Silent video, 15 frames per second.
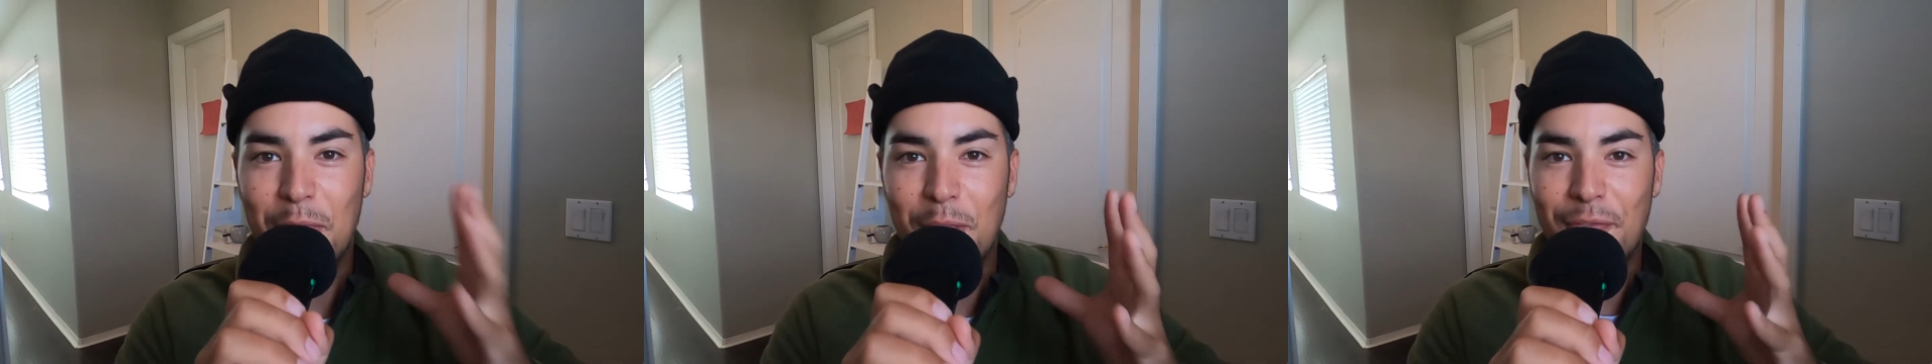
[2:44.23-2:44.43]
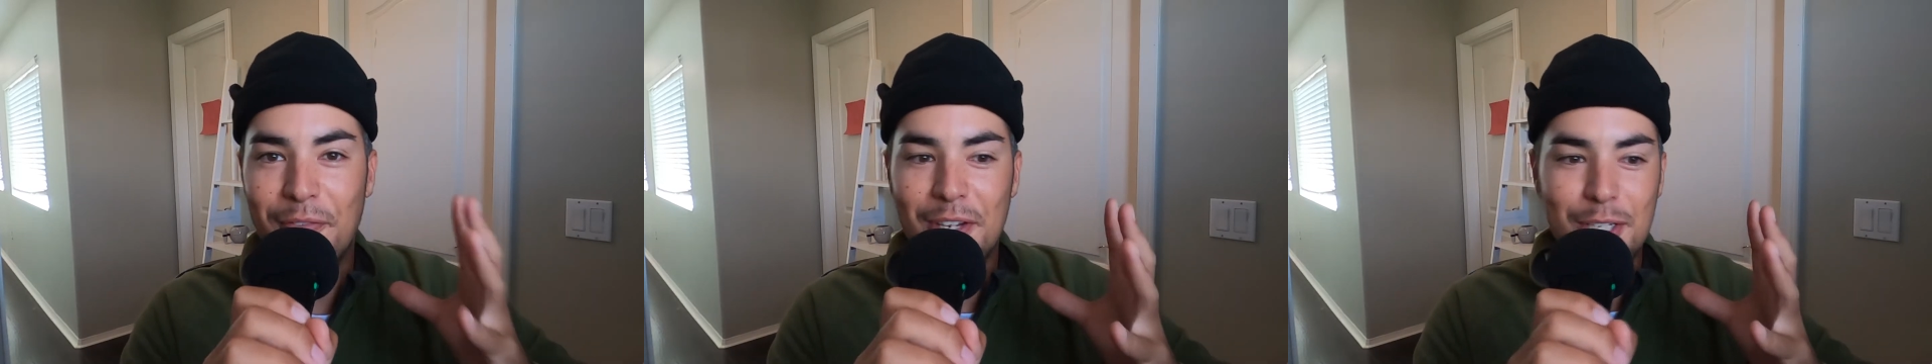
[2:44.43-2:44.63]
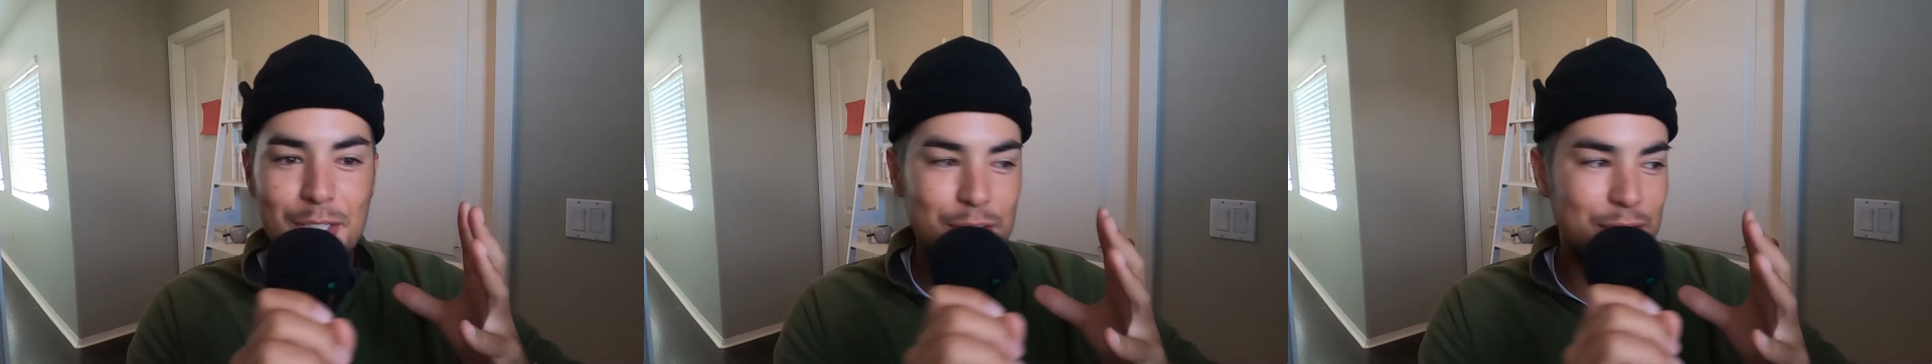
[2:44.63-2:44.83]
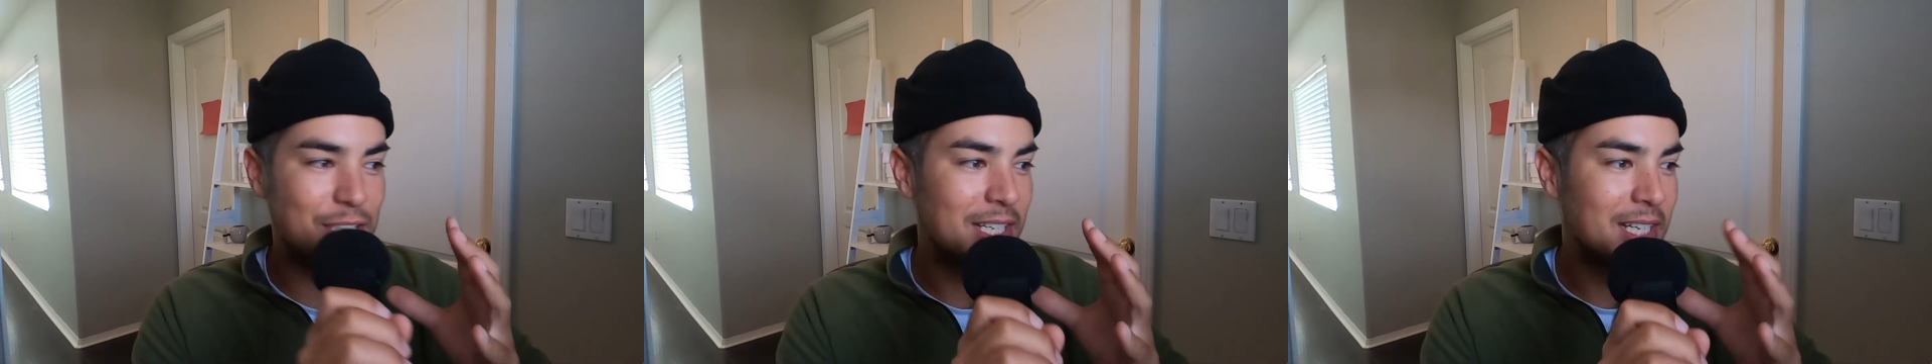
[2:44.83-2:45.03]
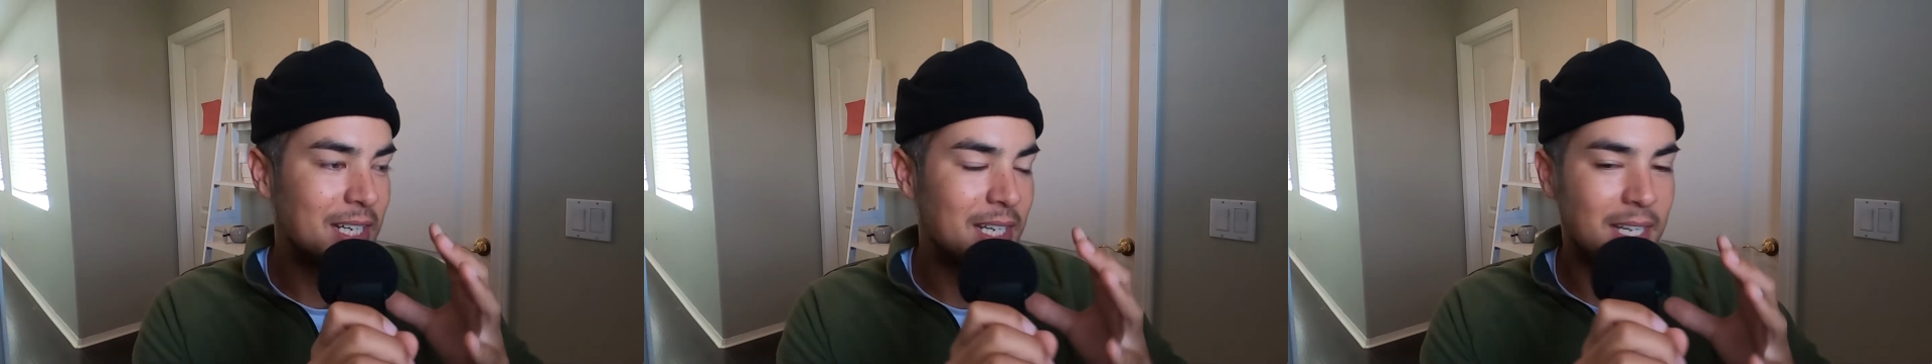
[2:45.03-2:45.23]
fish
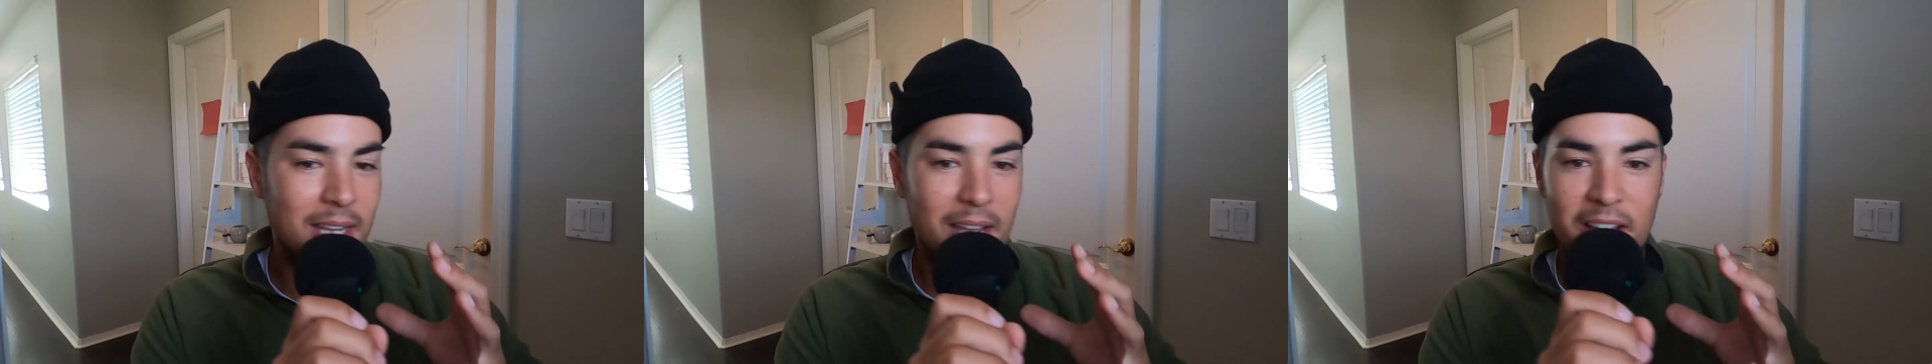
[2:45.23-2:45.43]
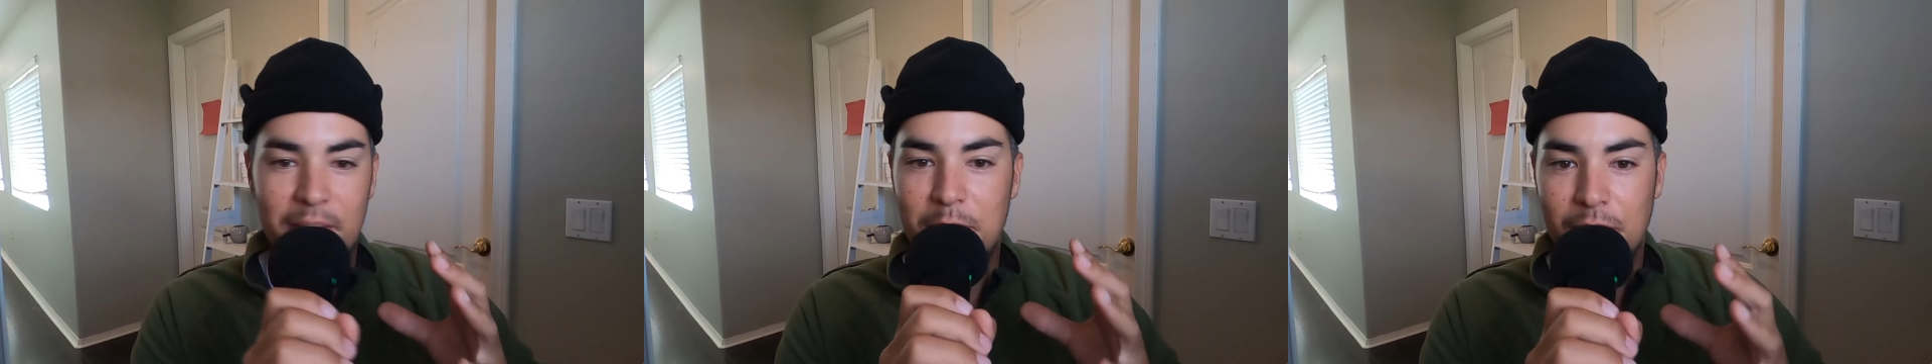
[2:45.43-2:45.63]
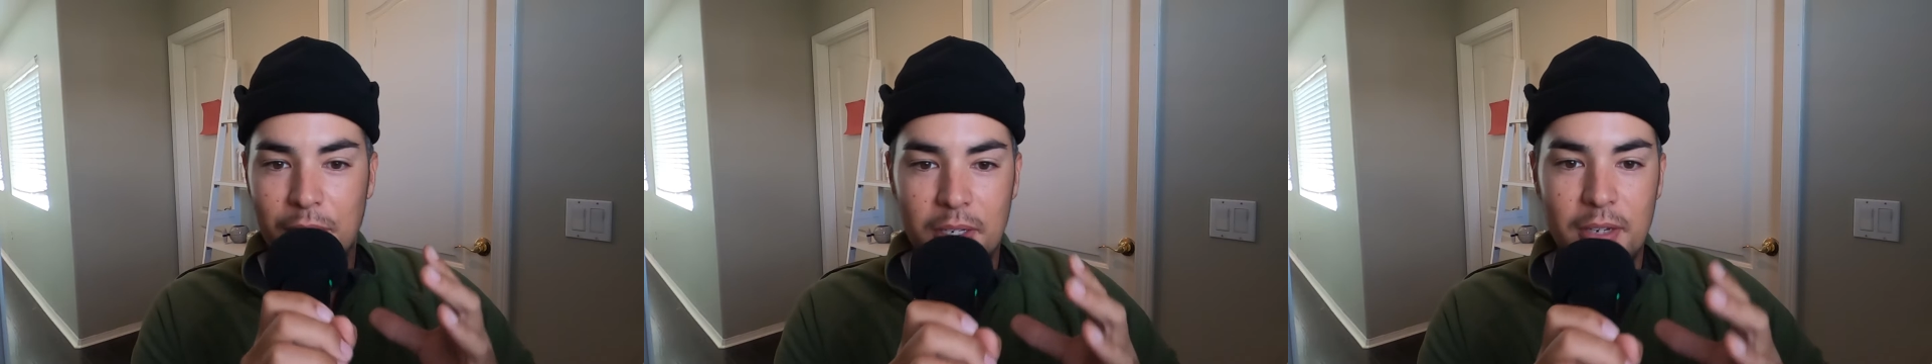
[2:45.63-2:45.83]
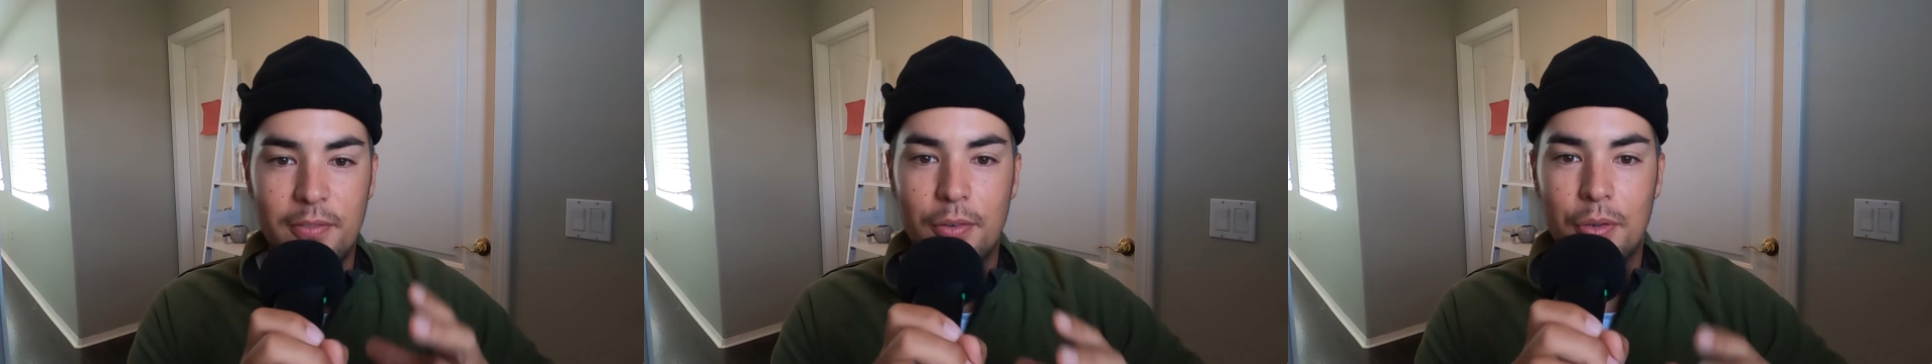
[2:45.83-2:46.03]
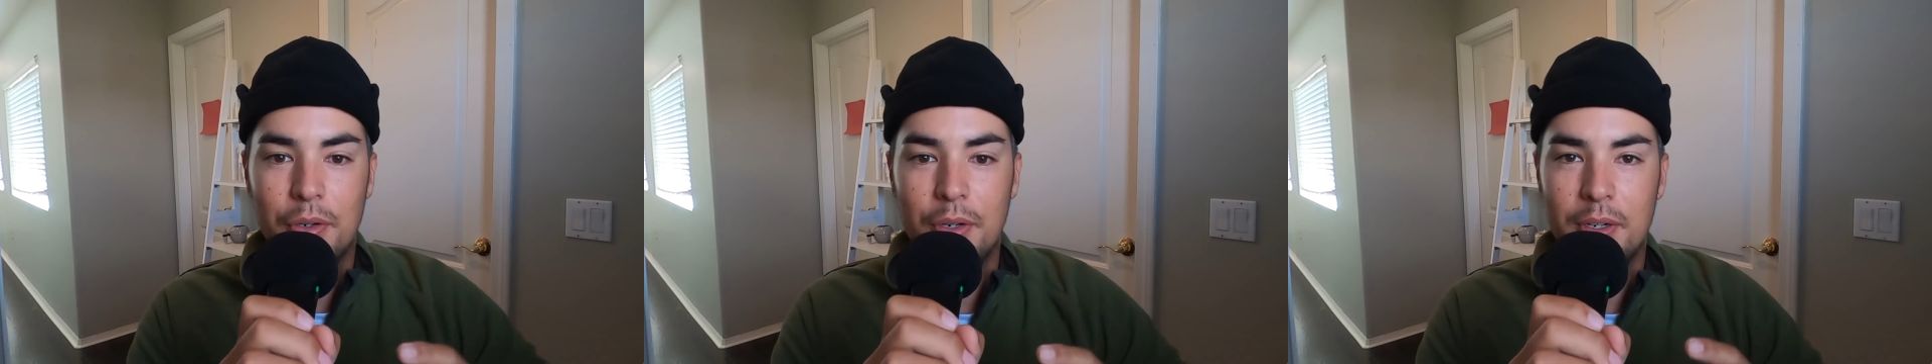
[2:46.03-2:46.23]
I've been looking
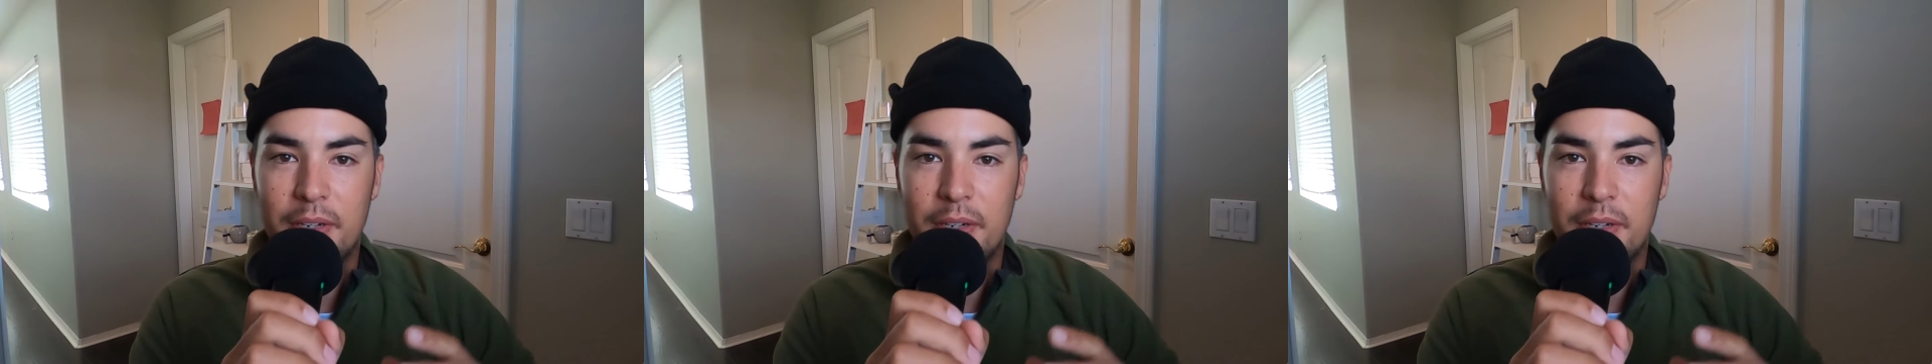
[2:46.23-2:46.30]
for.